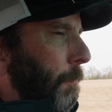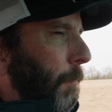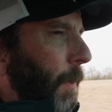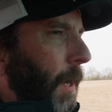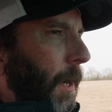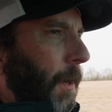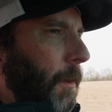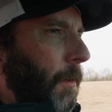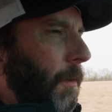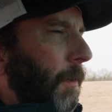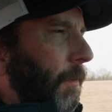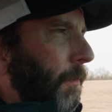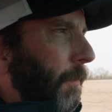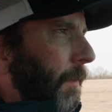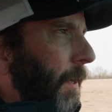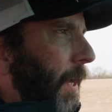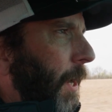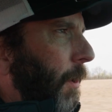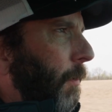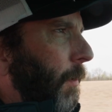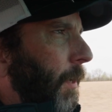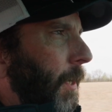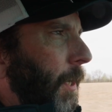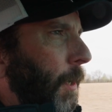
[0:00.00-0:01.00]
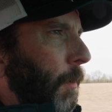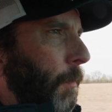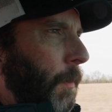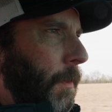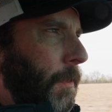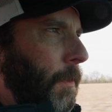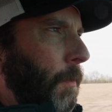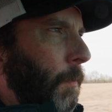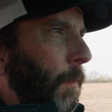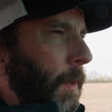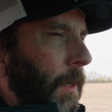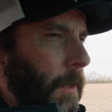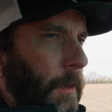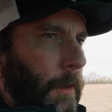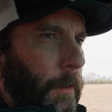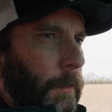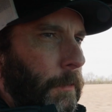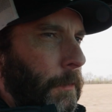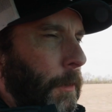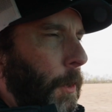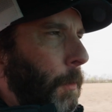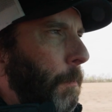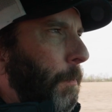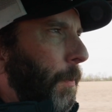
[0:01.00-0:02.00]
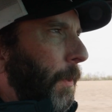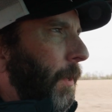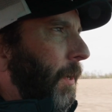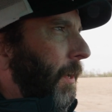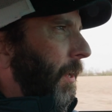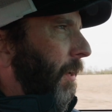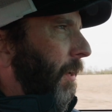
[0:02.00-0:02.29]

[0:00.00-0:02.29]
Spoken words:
miles an hour here with the windows open,